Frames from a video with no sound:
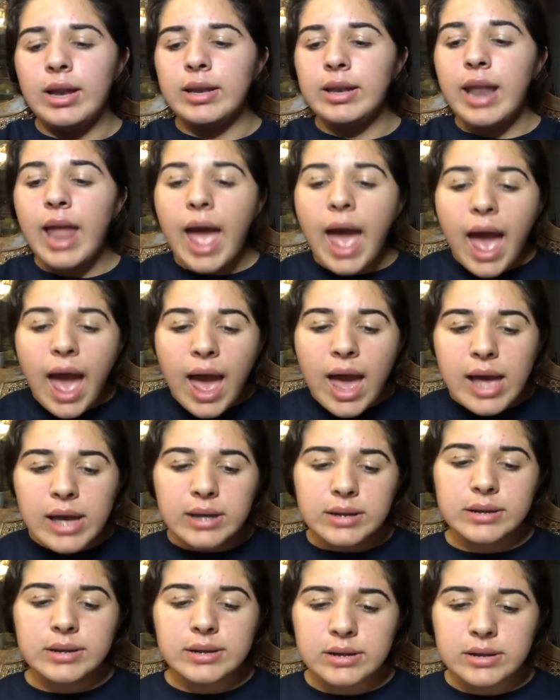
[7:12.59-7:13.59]

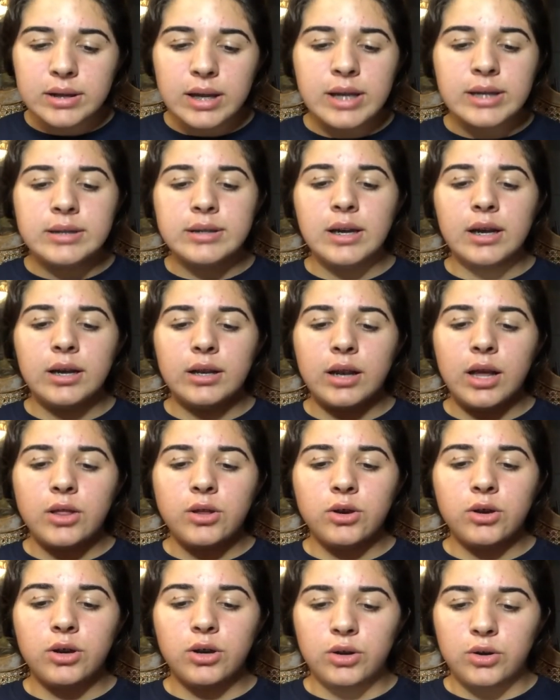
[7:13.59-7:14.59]
Next is
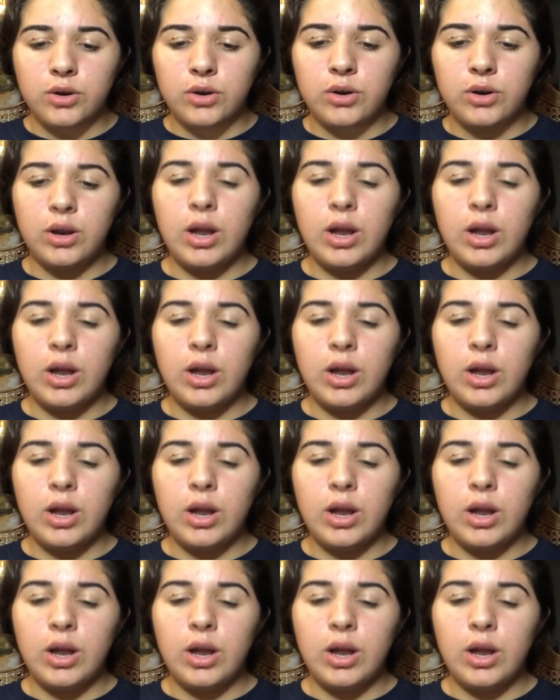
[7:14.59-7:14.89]
another